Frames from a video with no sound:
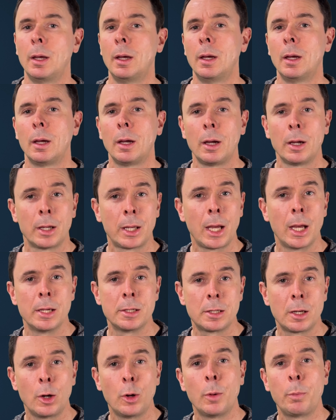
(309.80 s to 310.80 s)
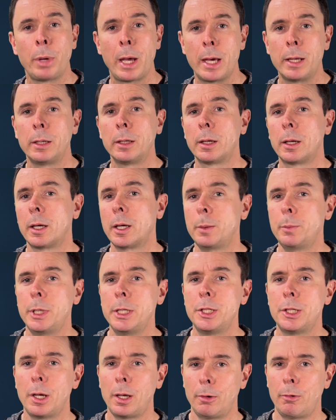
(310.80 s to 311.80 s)
okay, so a panic can be
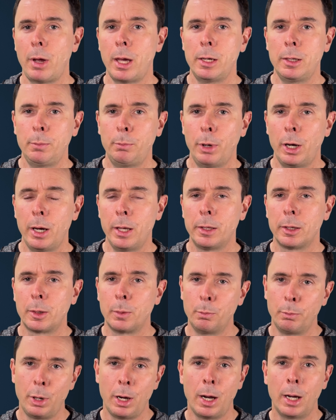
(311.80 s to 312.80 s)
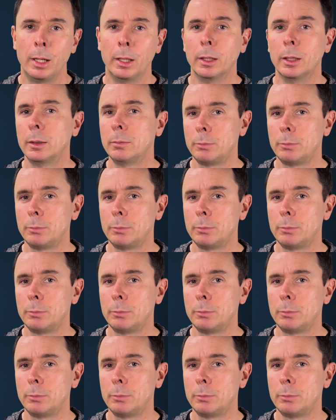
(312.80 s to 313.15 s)
generated by the compiler,